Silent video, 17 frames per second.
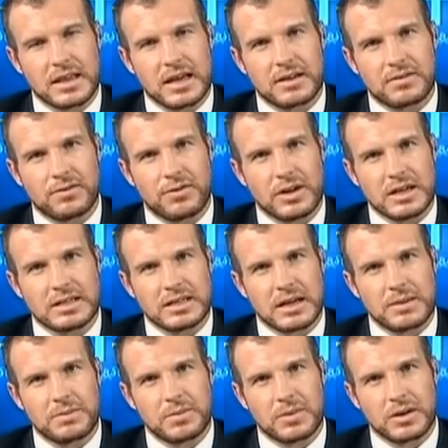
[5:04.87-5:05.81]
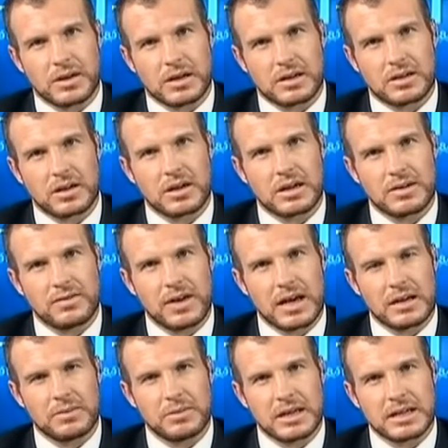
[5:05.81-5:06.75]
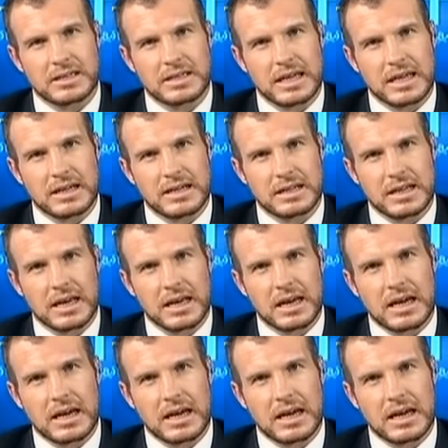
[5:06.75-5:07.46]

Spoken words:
That frees up dollar availability, and it